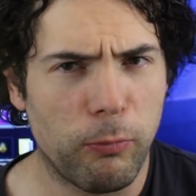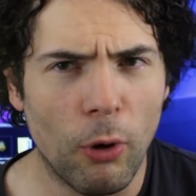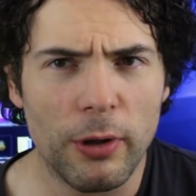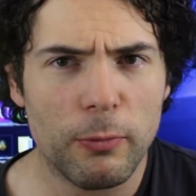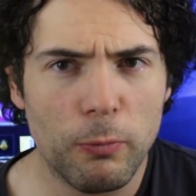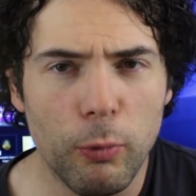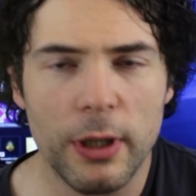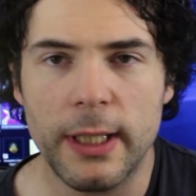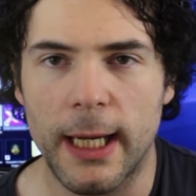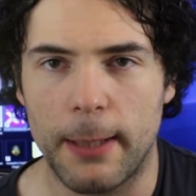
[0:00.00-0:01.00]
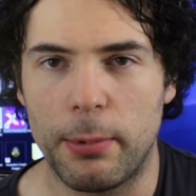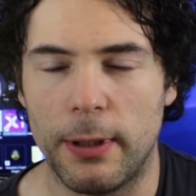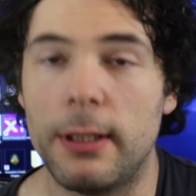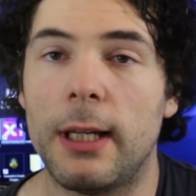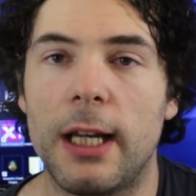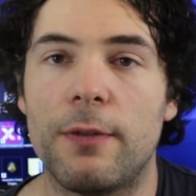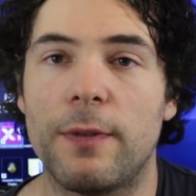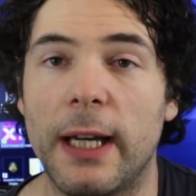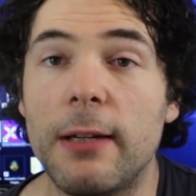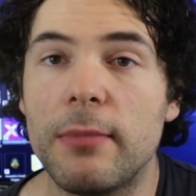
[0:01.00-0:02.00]
what would happen
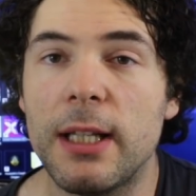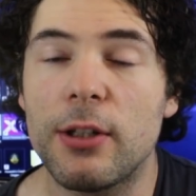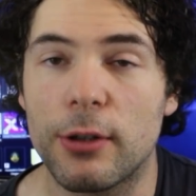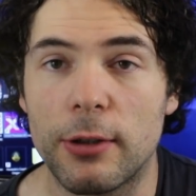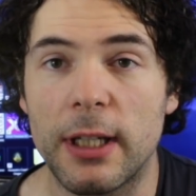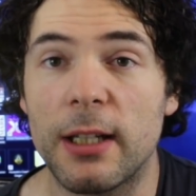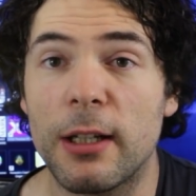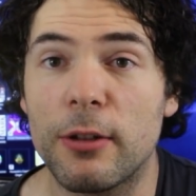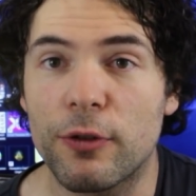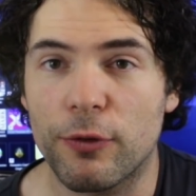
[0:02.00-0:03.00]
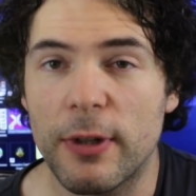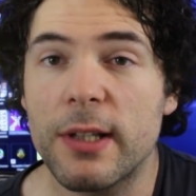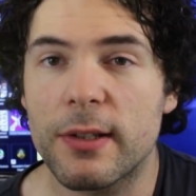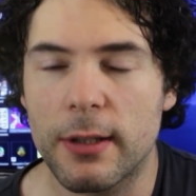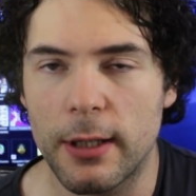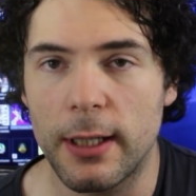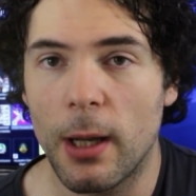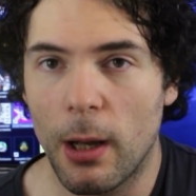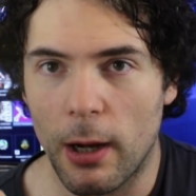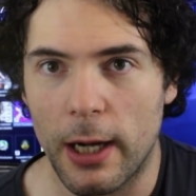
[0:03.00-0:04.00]
if A M D could increase the
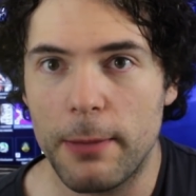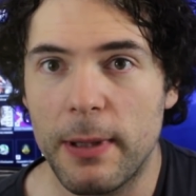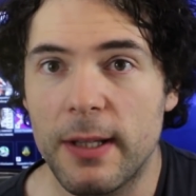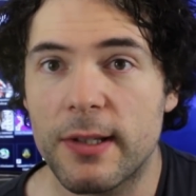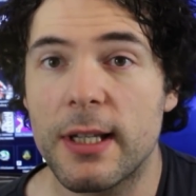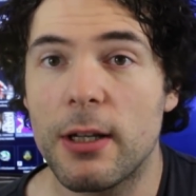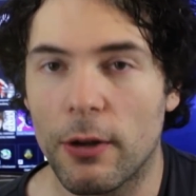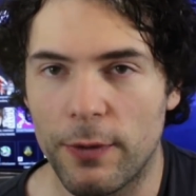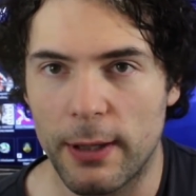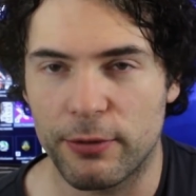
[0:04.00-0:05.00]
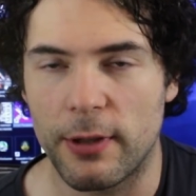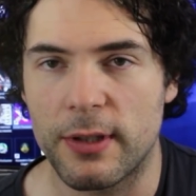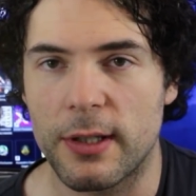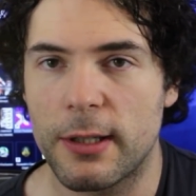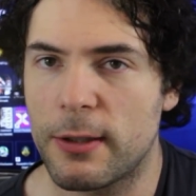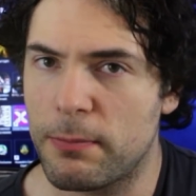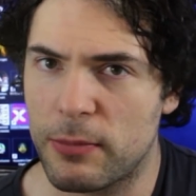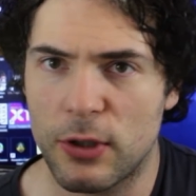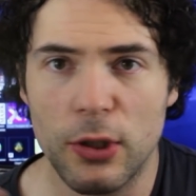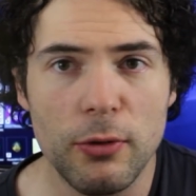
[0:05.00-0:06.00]
I P C of their processors
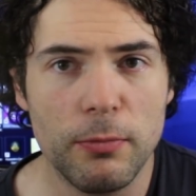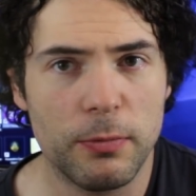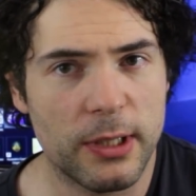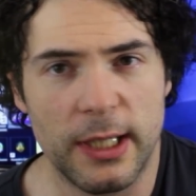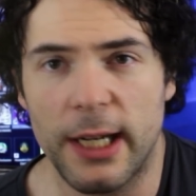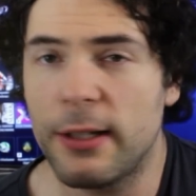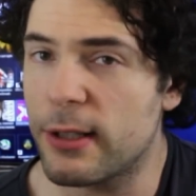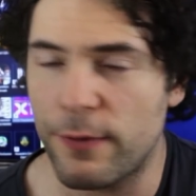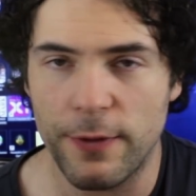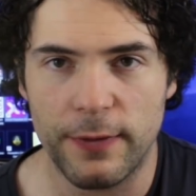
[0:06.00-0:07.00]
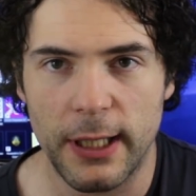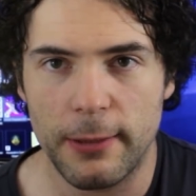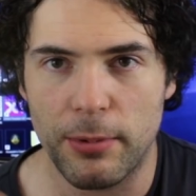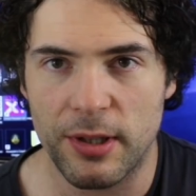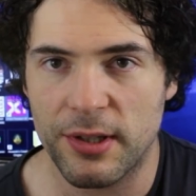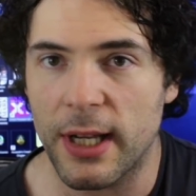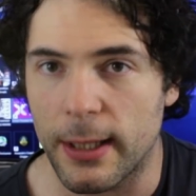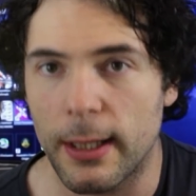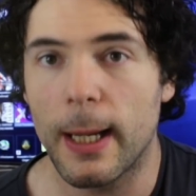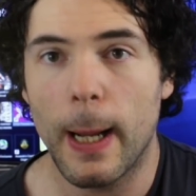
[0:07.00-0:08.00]
to ten to fifteen
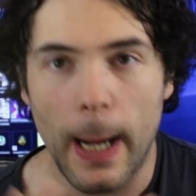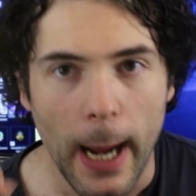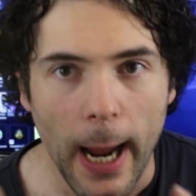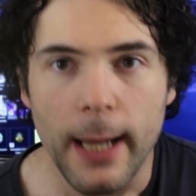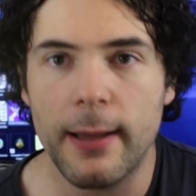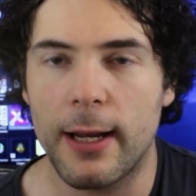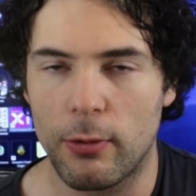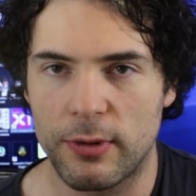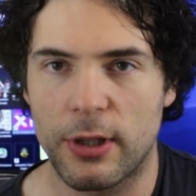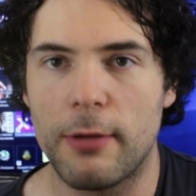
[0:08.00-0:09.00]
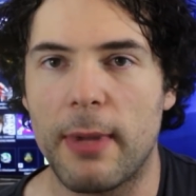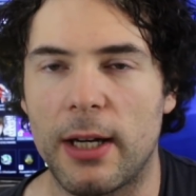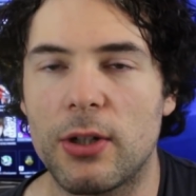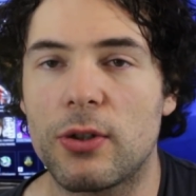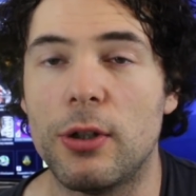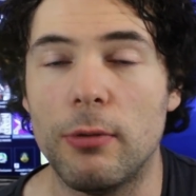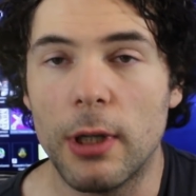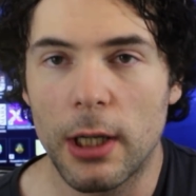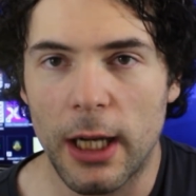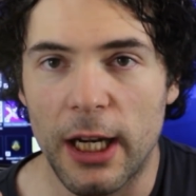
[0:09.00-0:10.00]
percent, and they also managed to
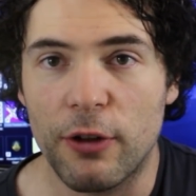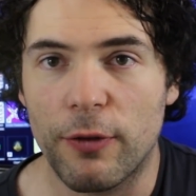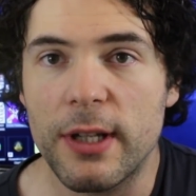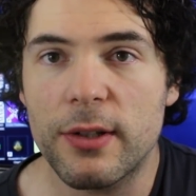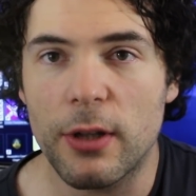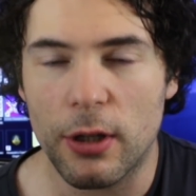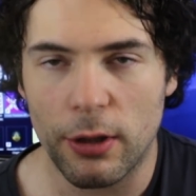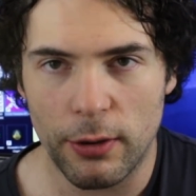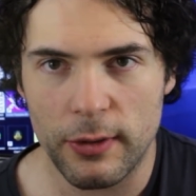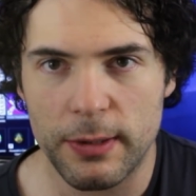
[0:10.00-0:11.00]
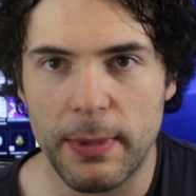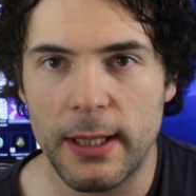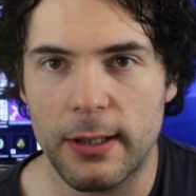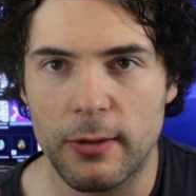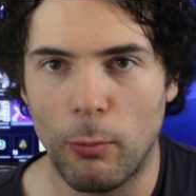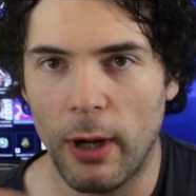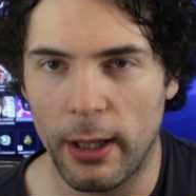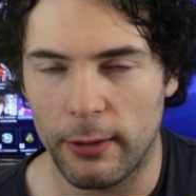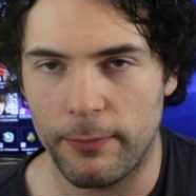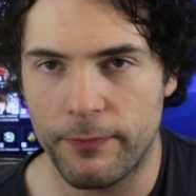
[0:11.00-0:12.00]
increase the clock speed as
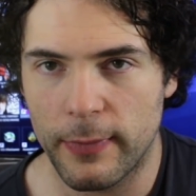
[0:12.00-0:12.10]
well?